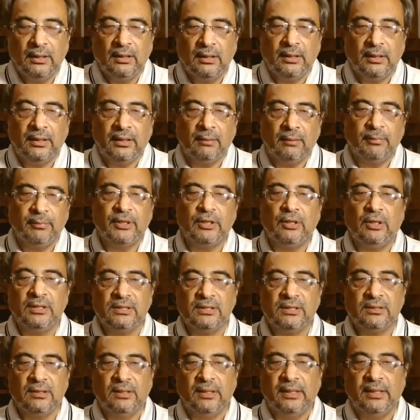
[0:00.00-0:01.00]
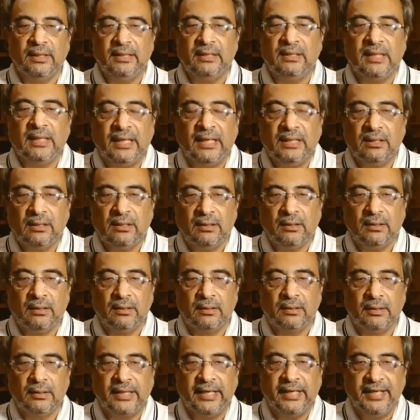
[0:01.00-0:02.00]
uh, because in that
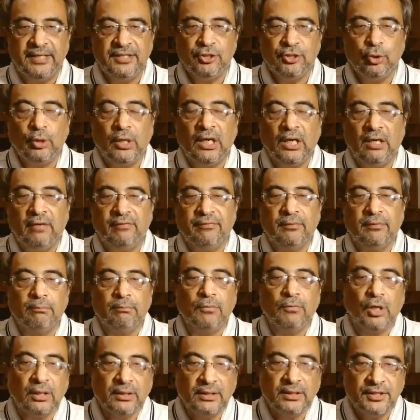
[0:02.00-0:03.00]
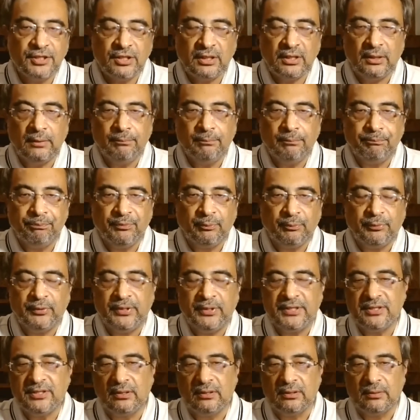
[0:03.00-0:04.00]
gaze you have modesty
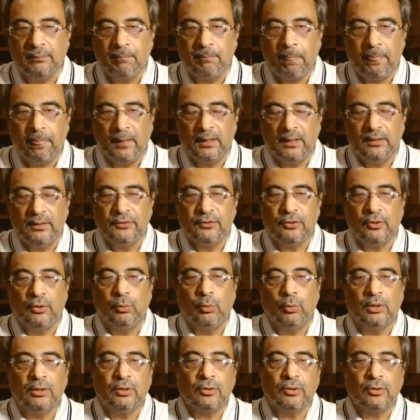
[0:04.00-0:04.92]
present. So what the